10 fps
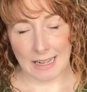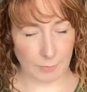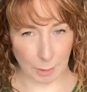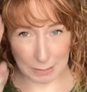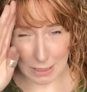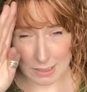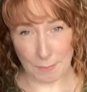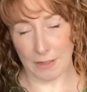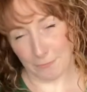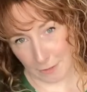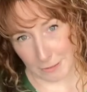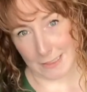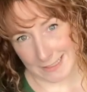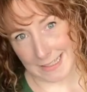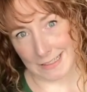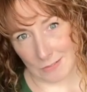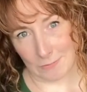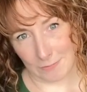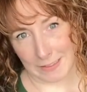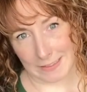because my focus is on
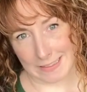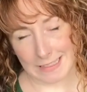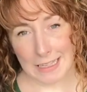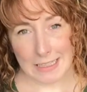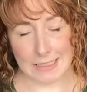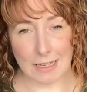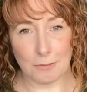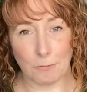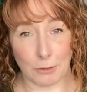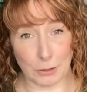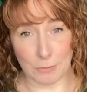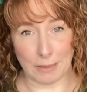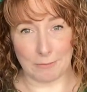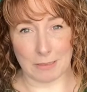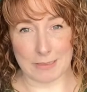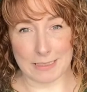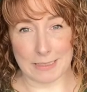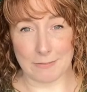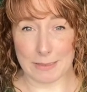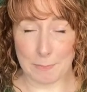figures. So what you might want to do
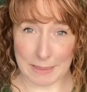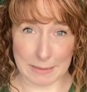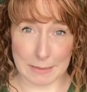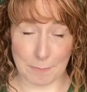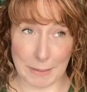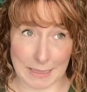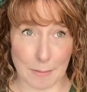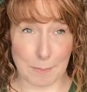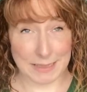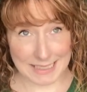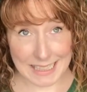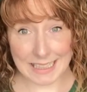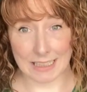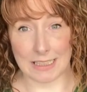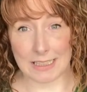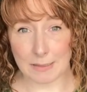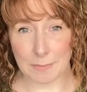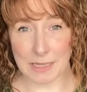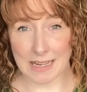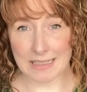is pick a particular
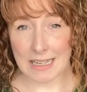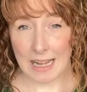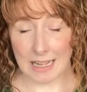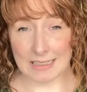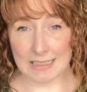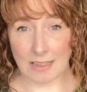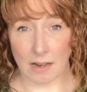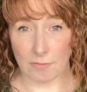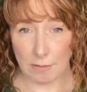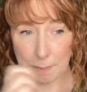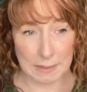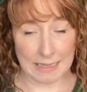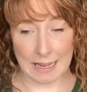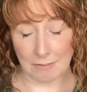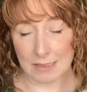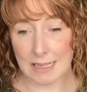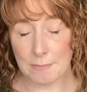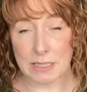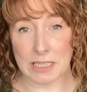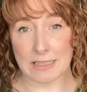subject and start ripping out
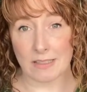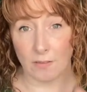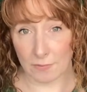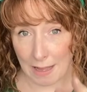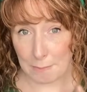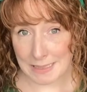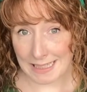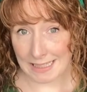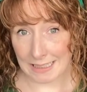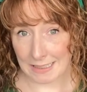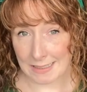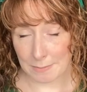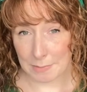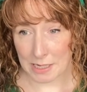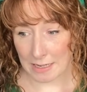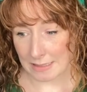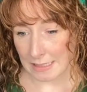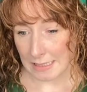images of that particular subject.